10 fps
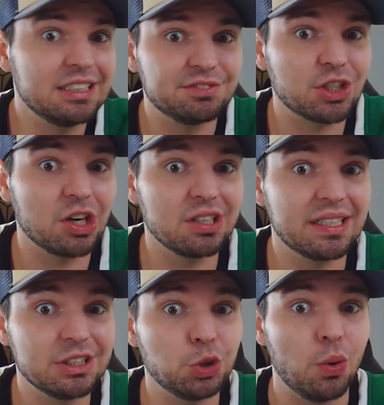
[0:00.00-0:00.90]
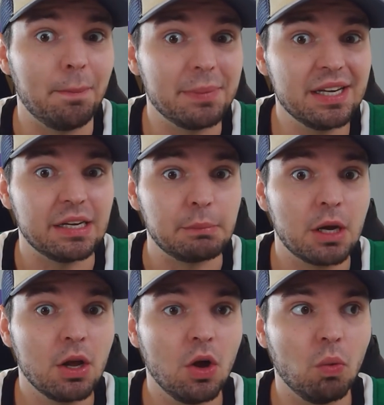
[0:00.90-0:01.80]
of turned into a meme
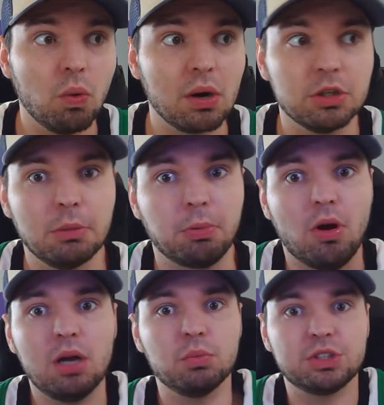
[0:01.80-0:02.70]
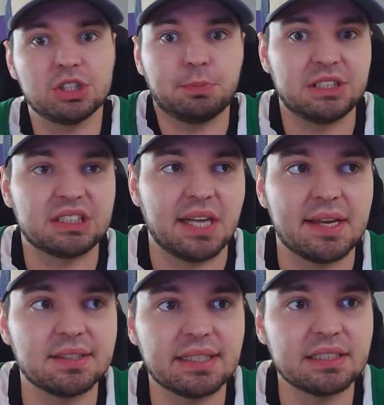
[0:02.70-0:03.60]
where LeBron would just be
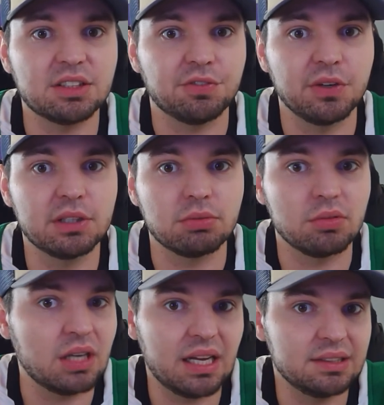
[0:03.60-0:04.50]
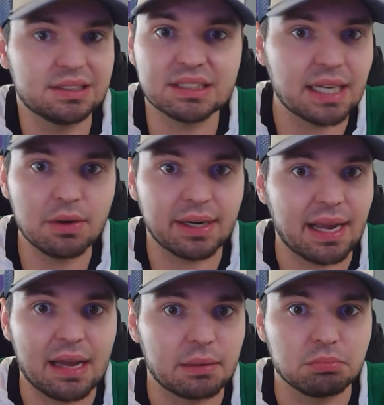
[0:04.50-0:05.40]
standing at the free throw line staring
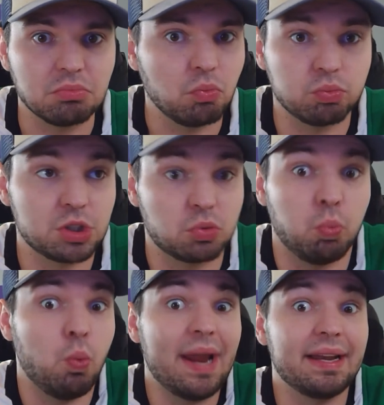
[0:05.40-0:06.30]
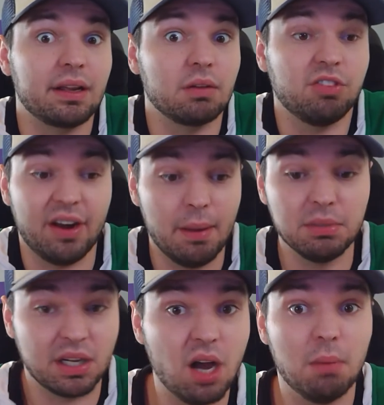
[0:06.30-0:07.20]
at him, just waiting for him
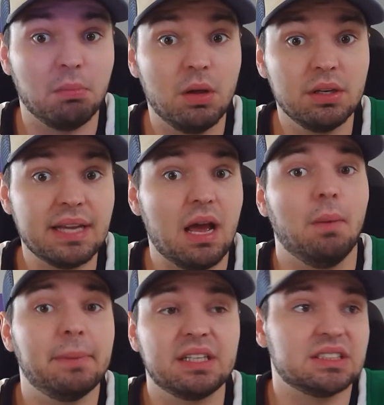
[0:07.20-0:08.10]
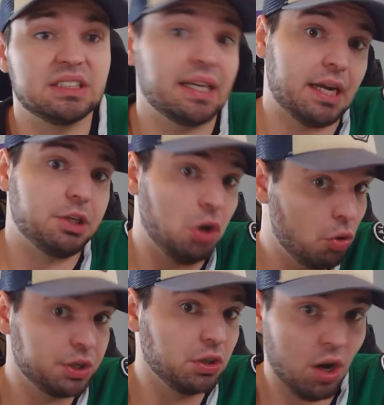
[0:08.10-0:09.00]
to come down because he's like, I know
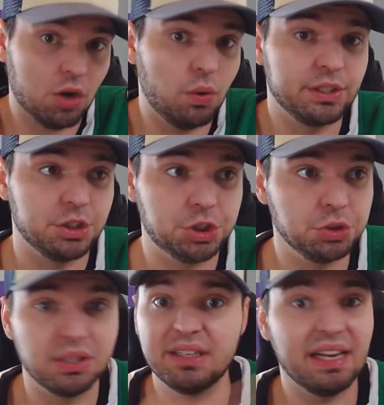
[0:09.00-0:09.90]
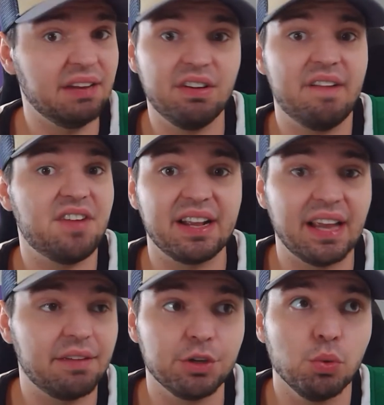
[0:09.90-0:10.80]
you're not going to shoot it. Even if I
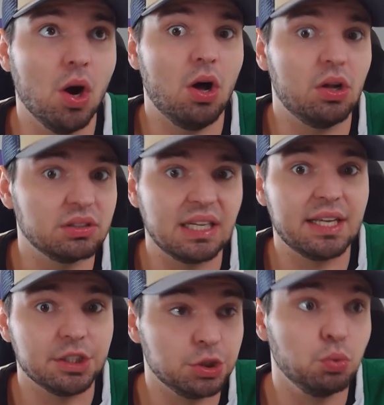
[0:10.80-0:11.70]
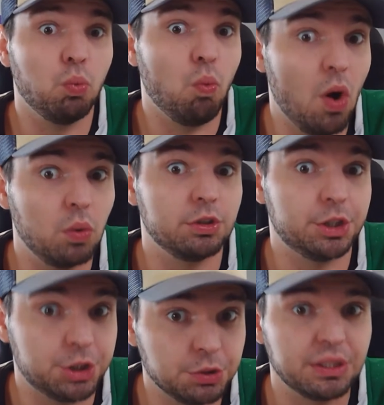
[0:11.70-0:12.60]
gave you all day, you won't
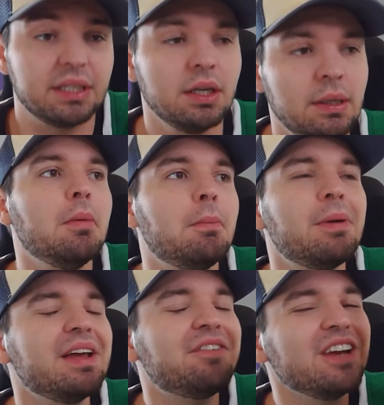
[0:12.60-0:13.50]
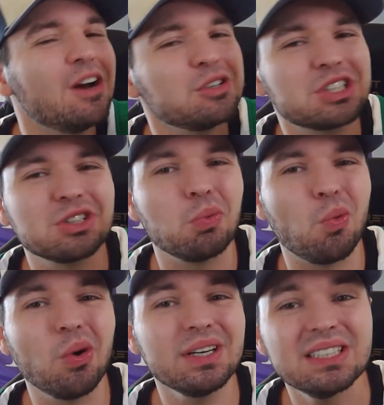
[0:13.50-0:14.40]
shoot it. But if he goes to the
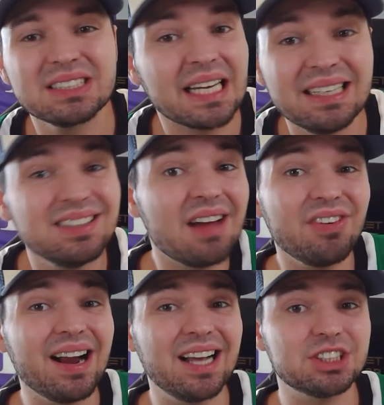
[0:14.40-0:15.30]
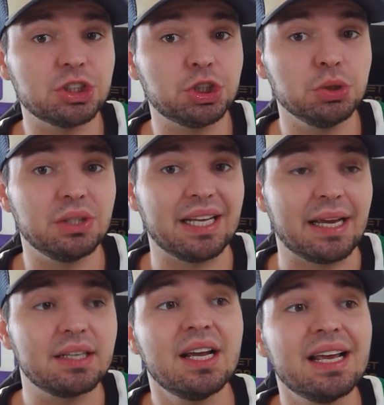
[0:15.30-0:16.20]
Warriors, he never has to shoot
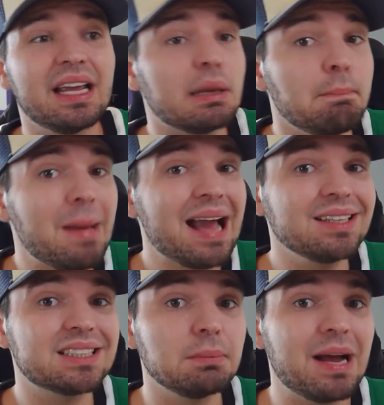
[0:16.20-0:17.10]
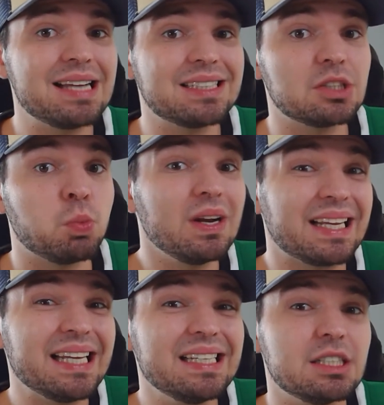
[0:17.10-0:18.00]
again. He maximizes what
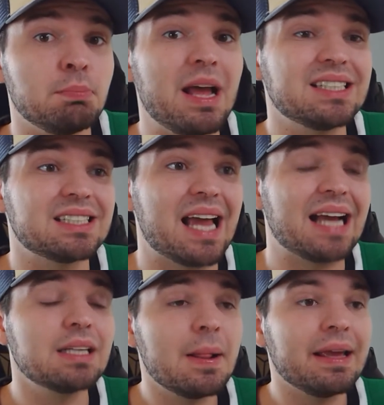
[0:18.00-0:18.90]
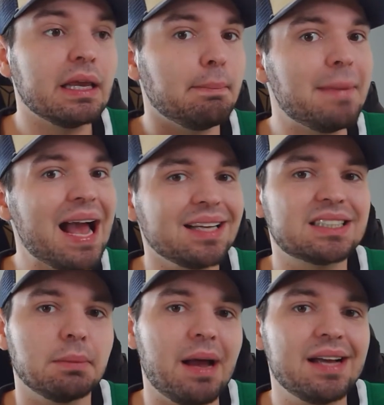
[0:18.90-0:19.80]
he is best at. He
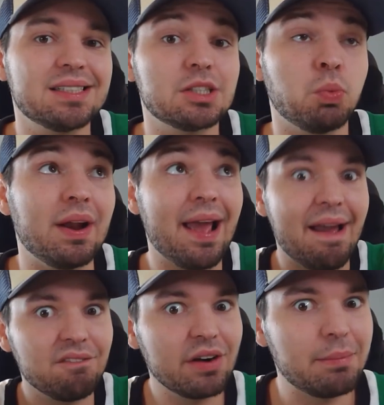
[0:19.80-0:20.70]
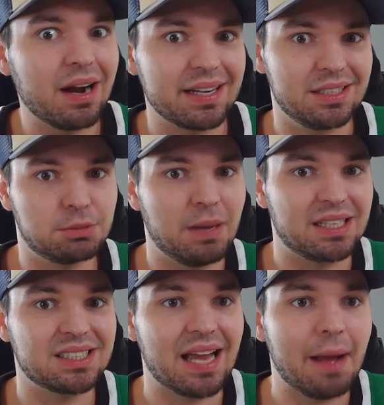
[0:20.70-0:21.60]
maximizes what everybody is
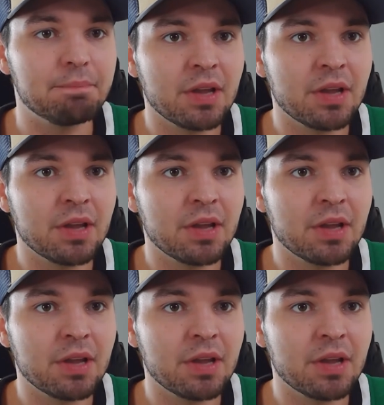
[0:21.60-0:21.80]
best at